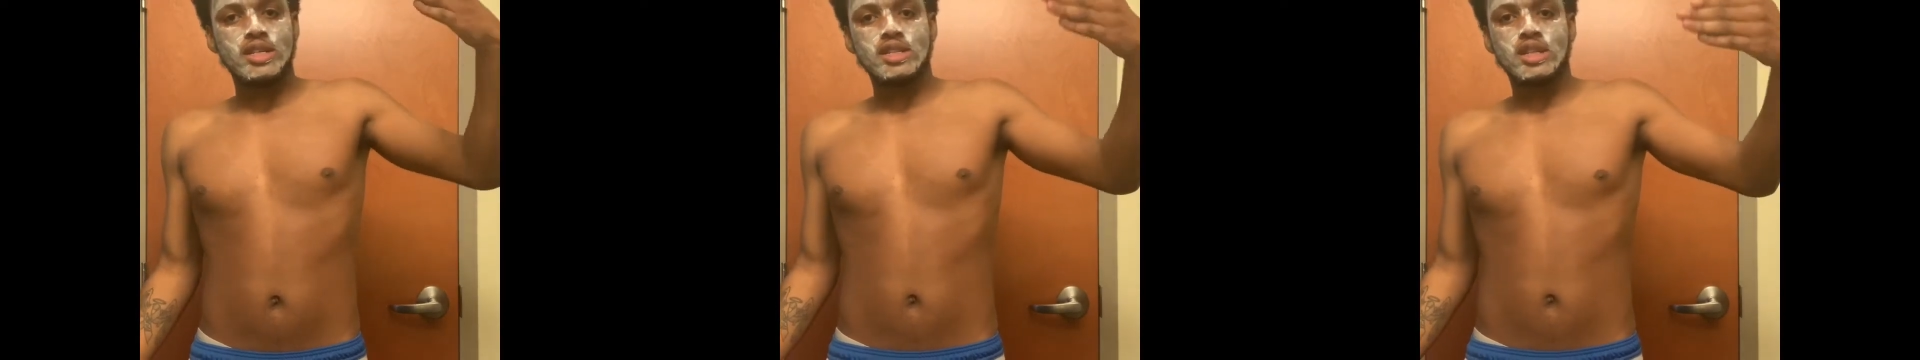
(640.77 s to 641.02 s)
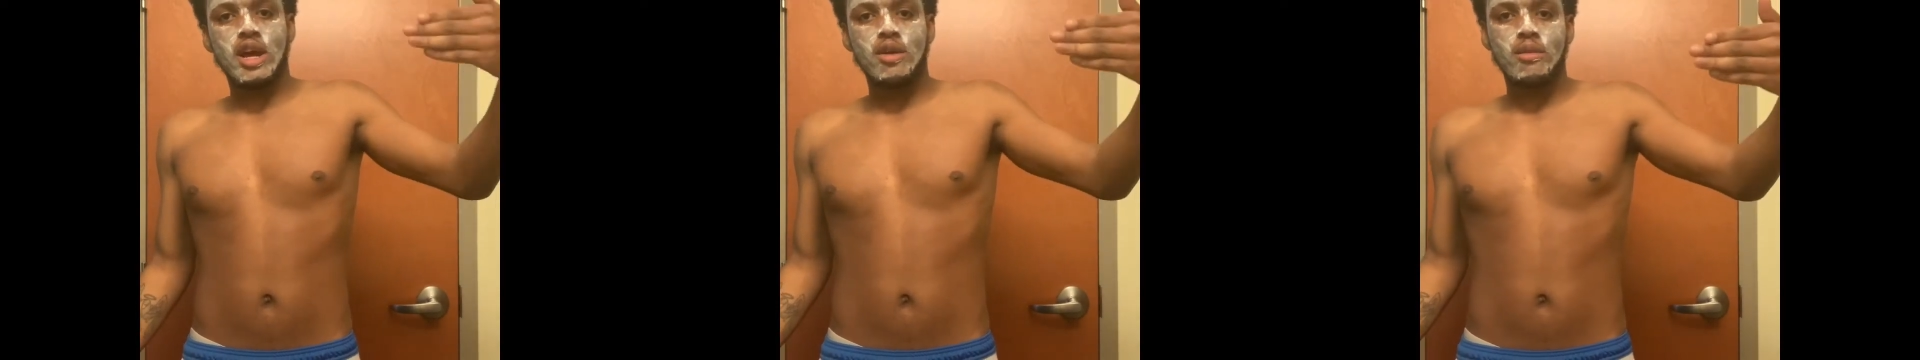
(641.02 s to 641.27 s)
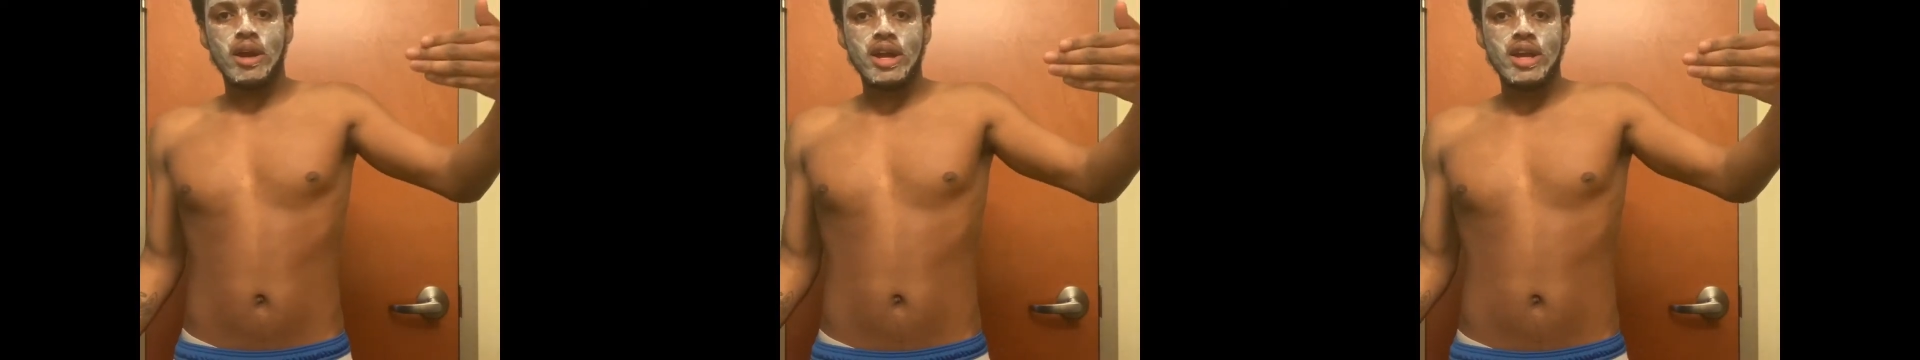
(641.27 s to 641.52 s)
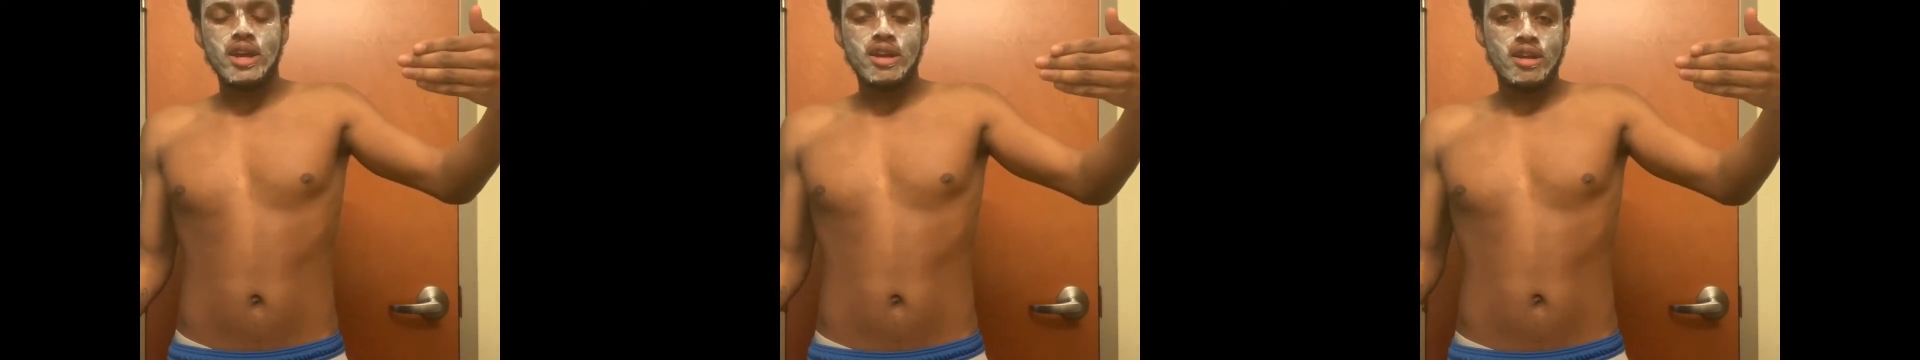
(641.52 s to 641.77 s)
is like right
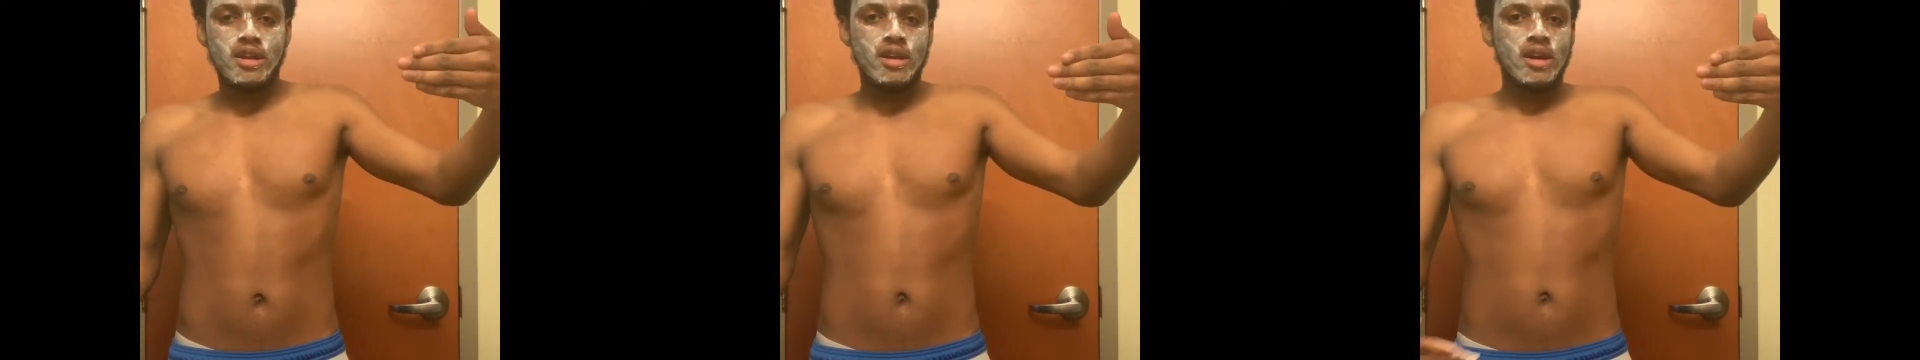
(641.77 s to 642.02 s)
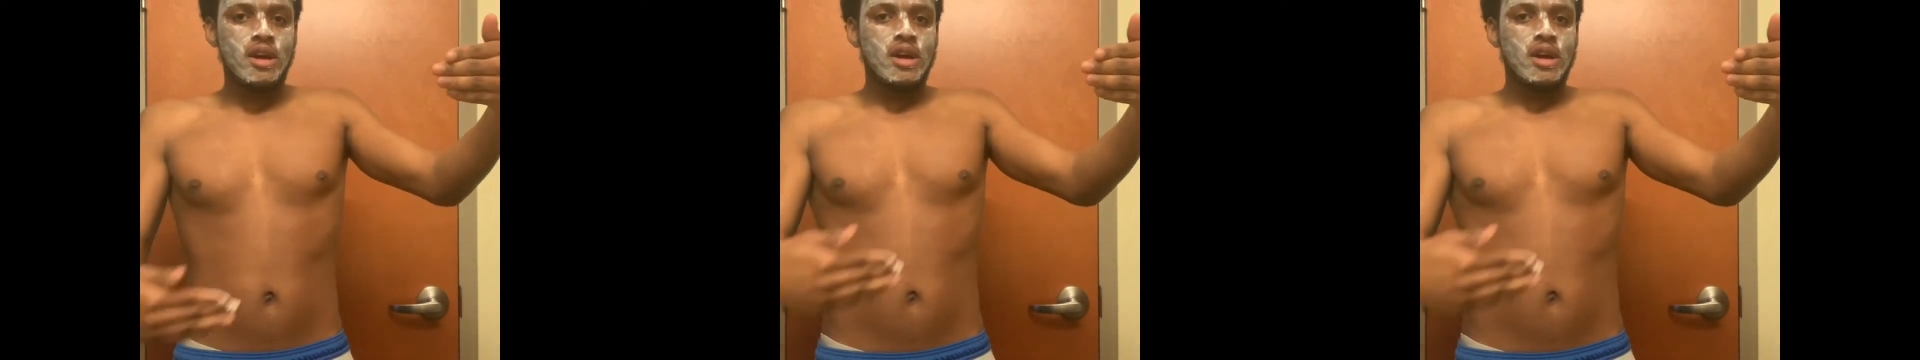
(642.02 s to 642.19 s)
here